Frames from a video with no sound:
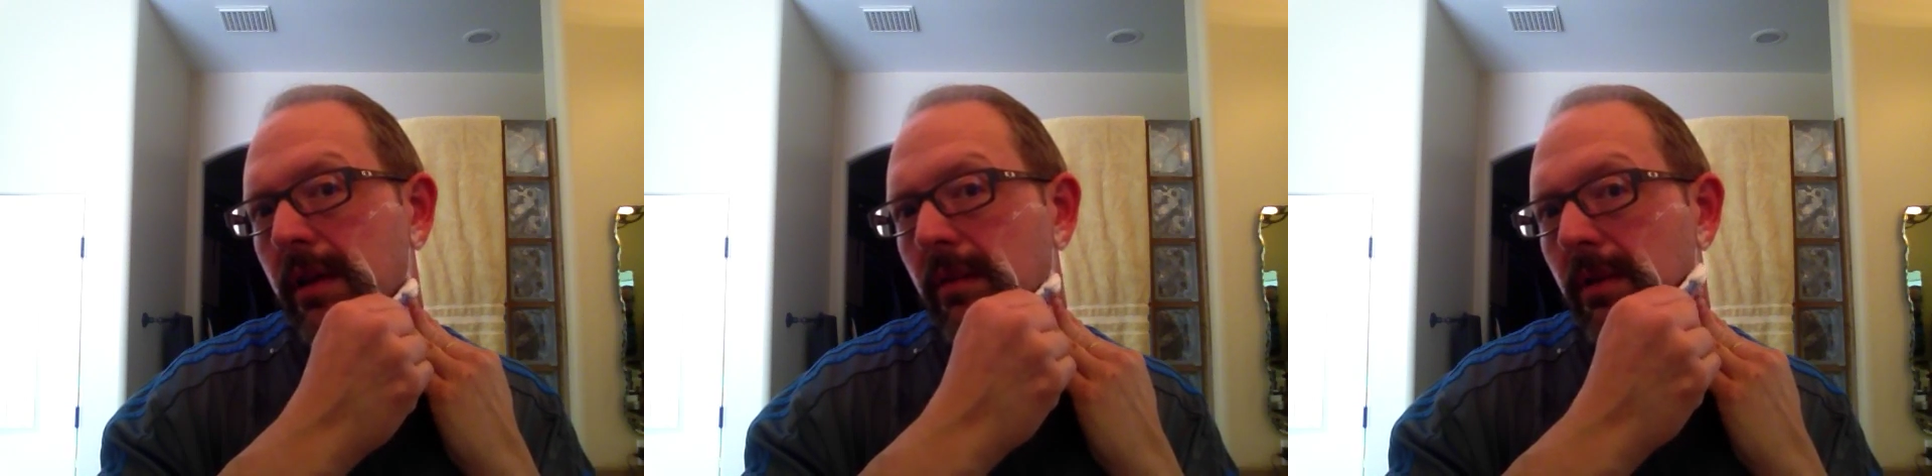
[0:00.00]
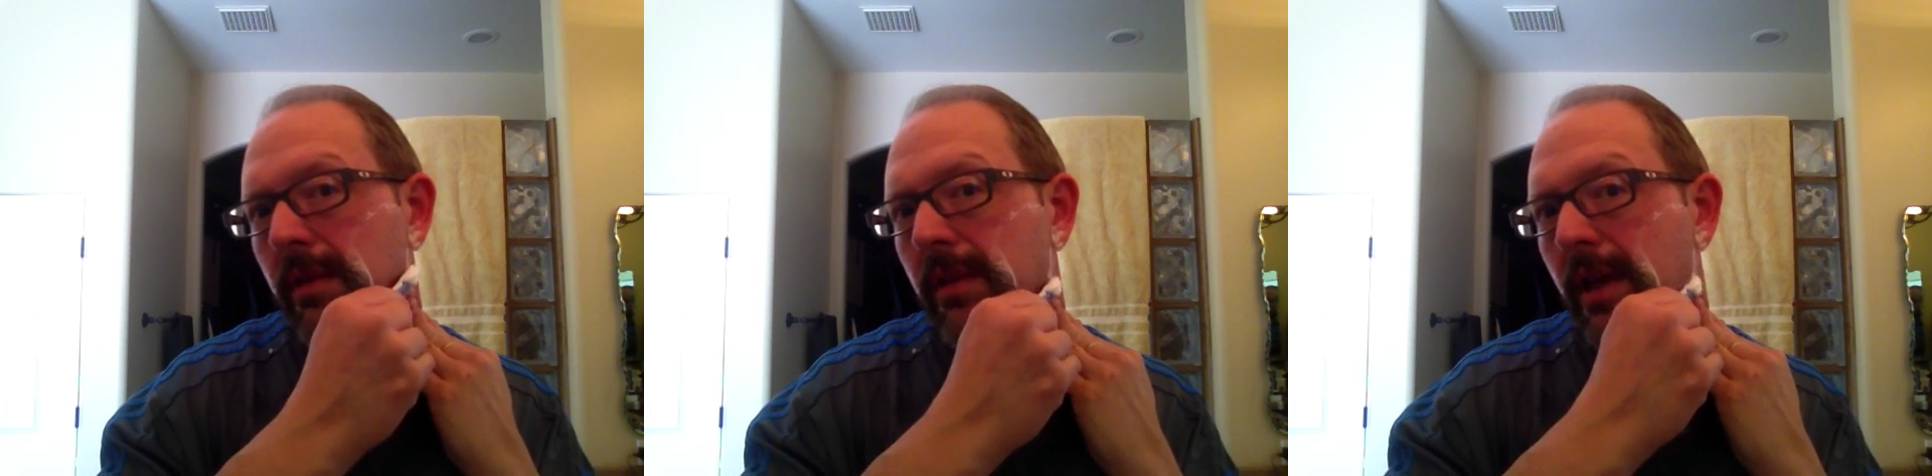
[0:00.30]
and the
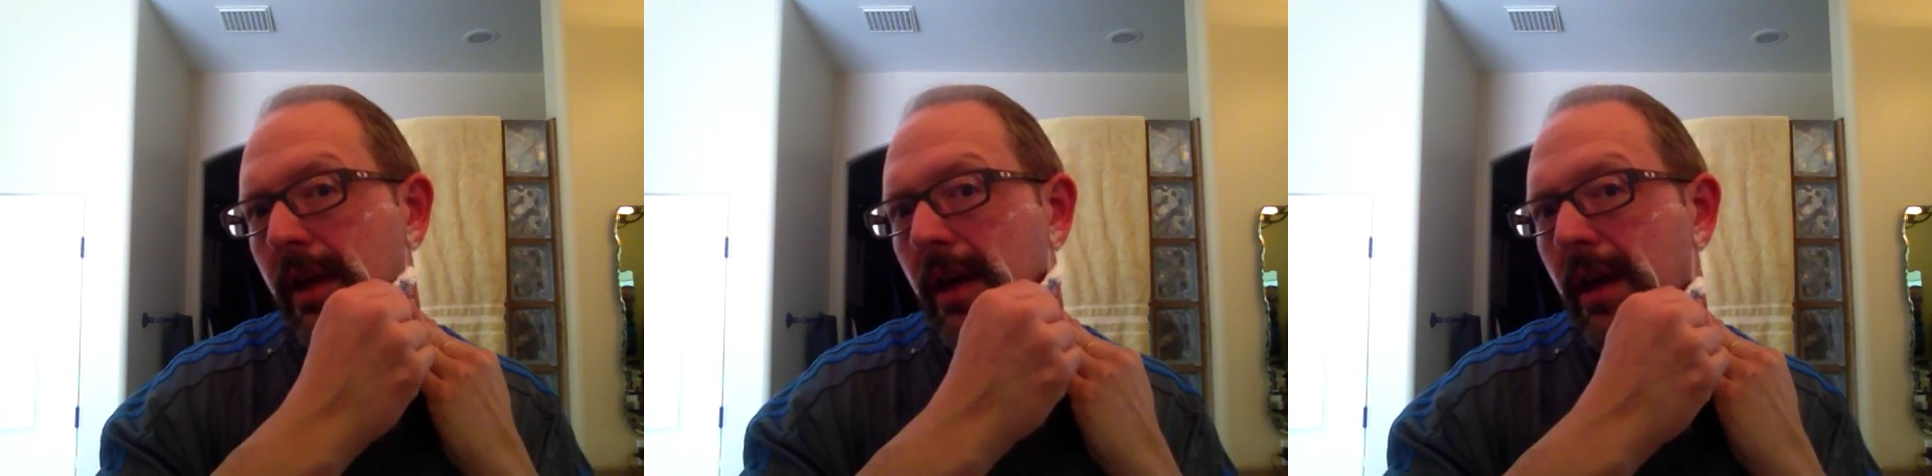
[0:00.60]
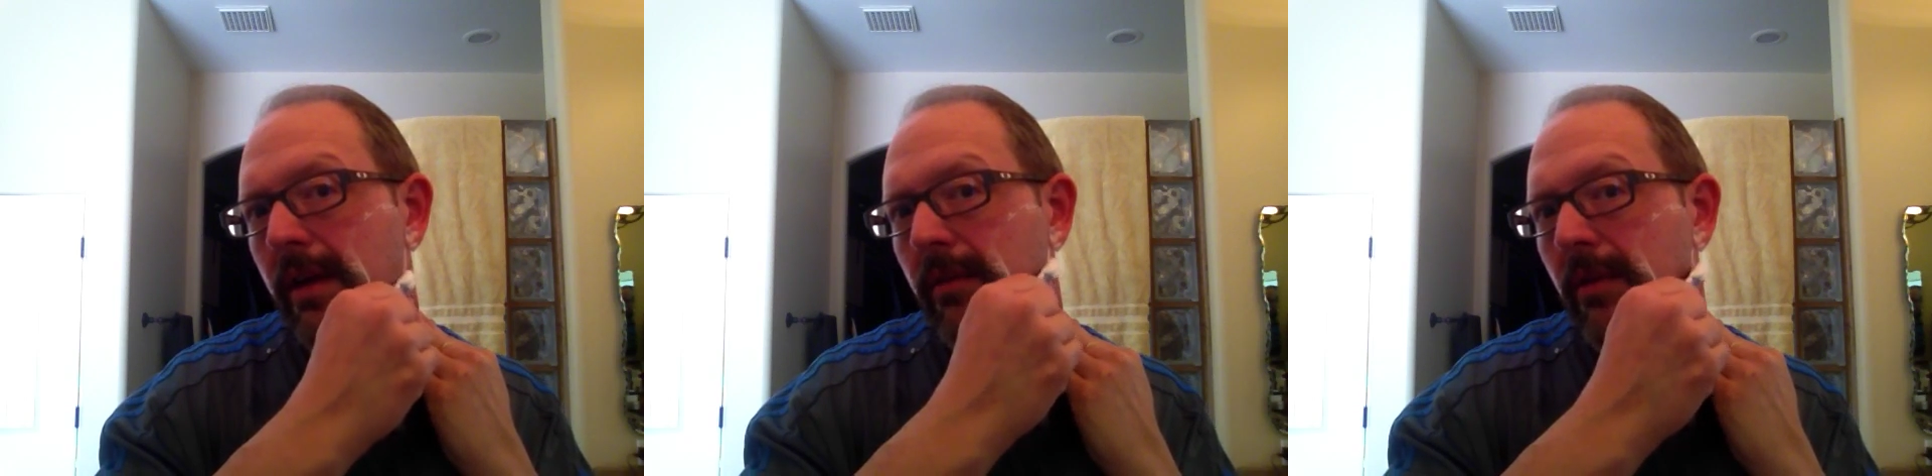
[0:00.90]
ones I
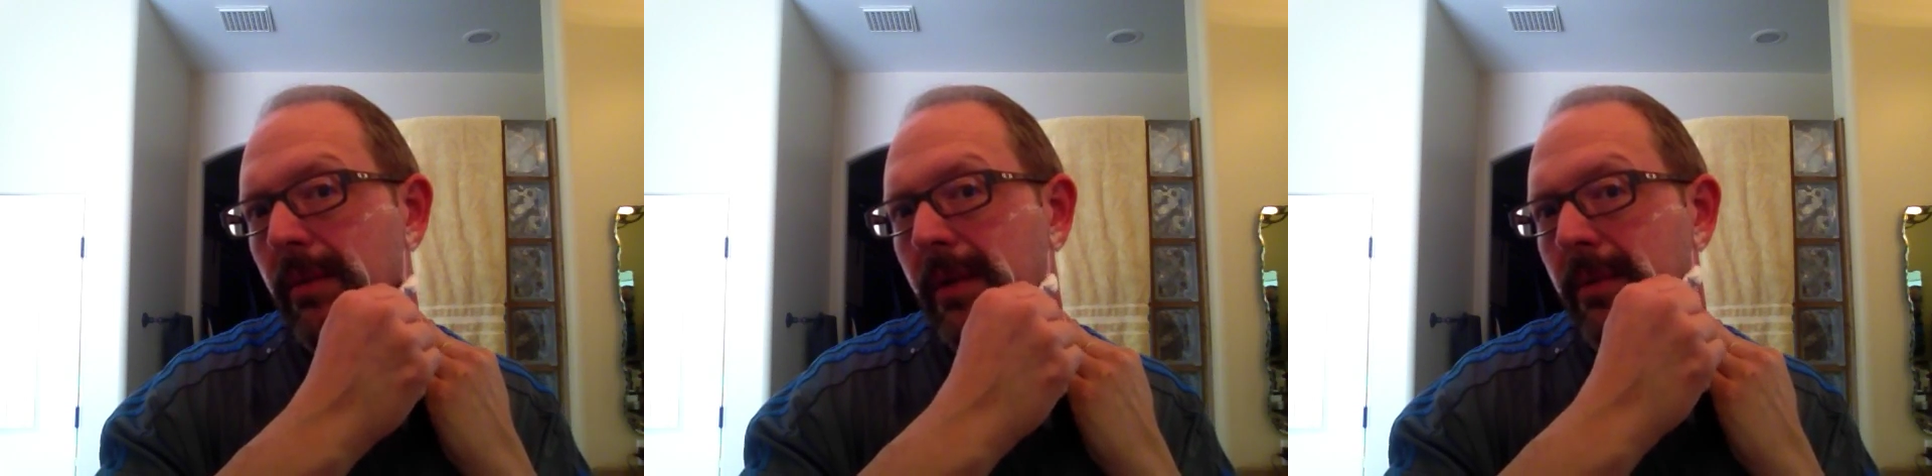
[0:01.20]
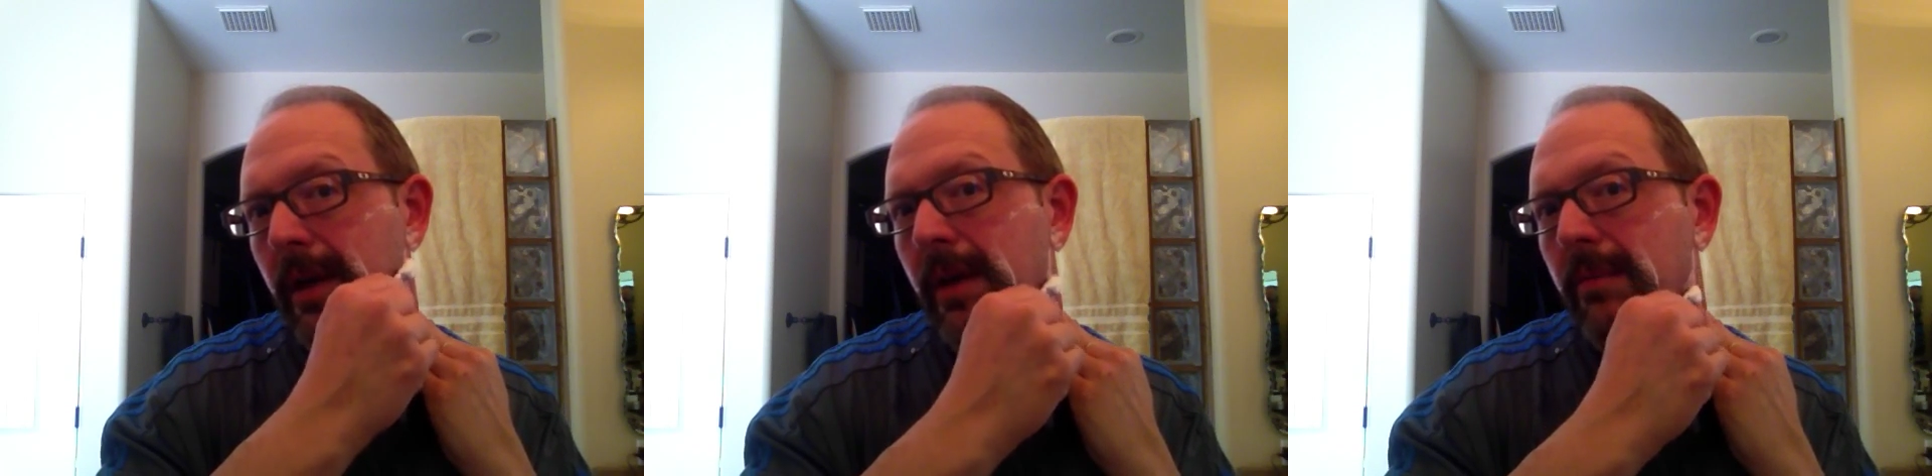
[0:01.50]
got were made
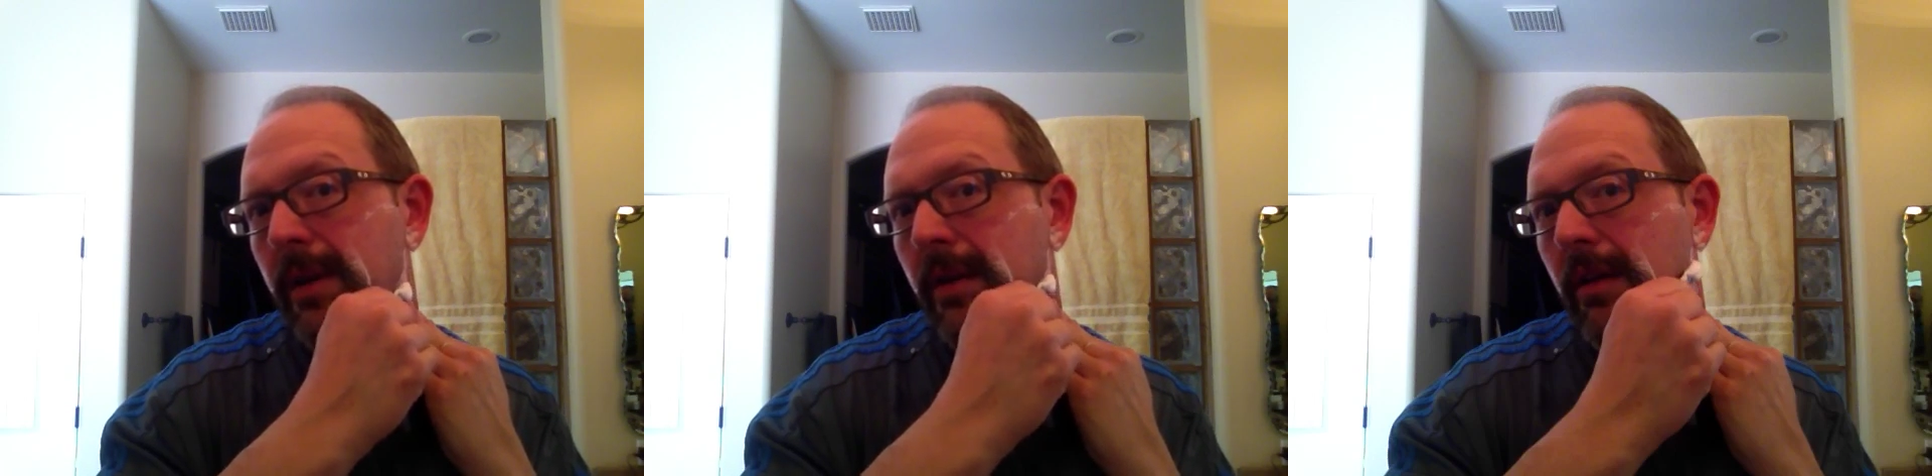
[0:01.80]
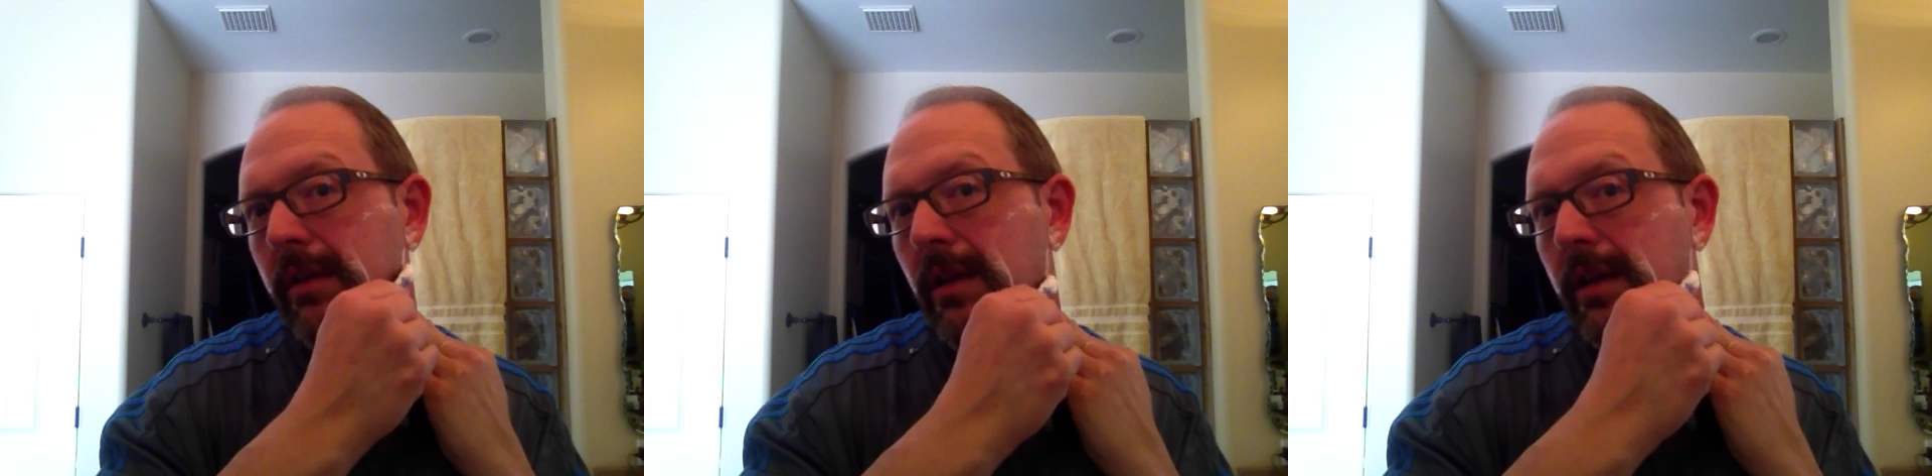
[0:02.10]
by a company
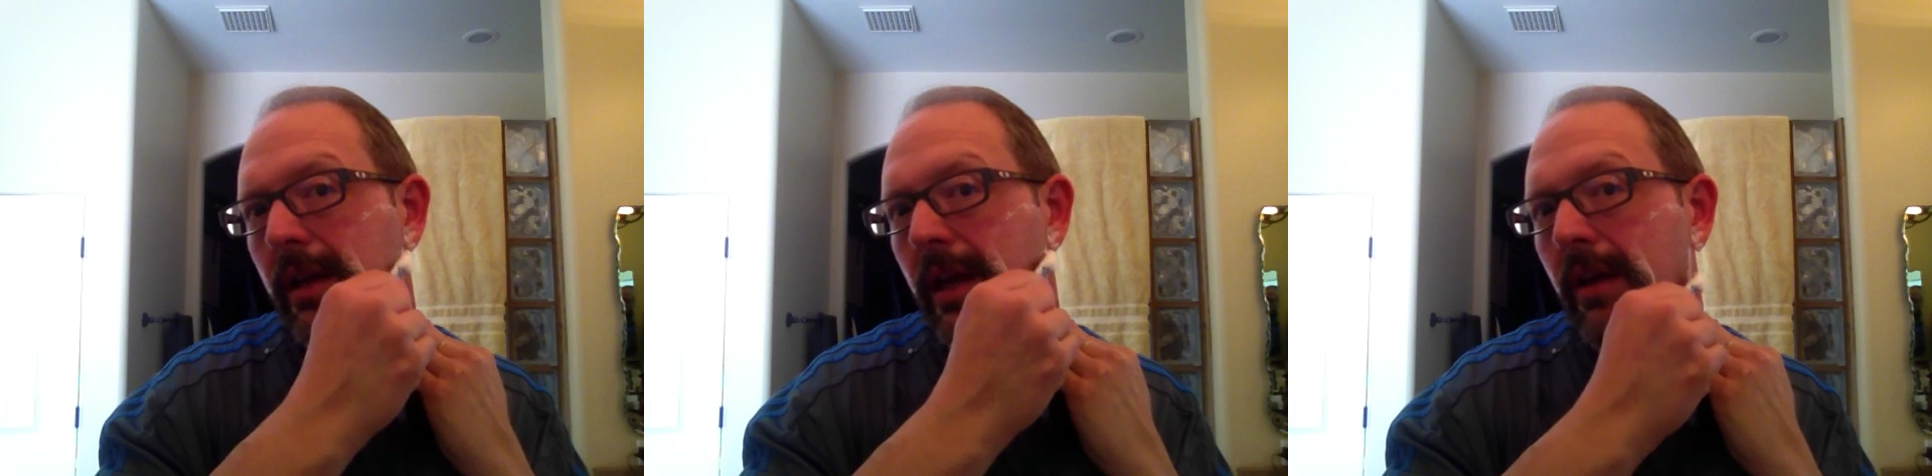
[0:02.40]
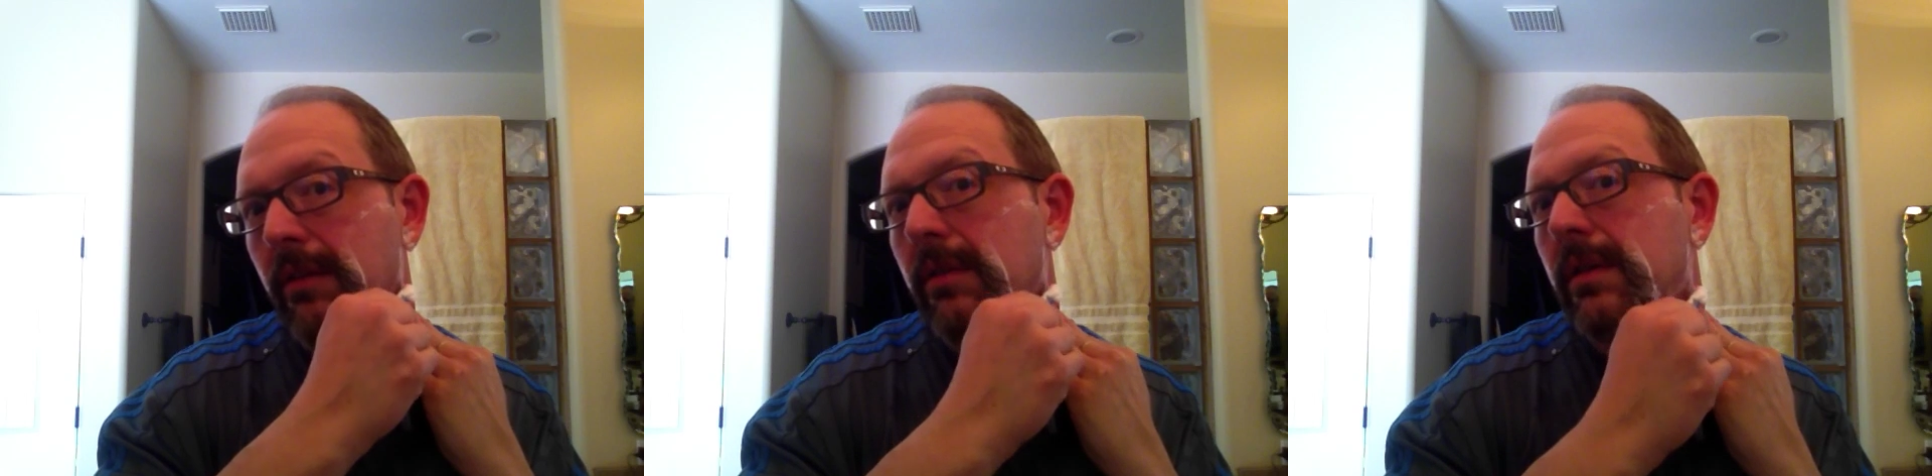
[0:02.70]
called Tondeo.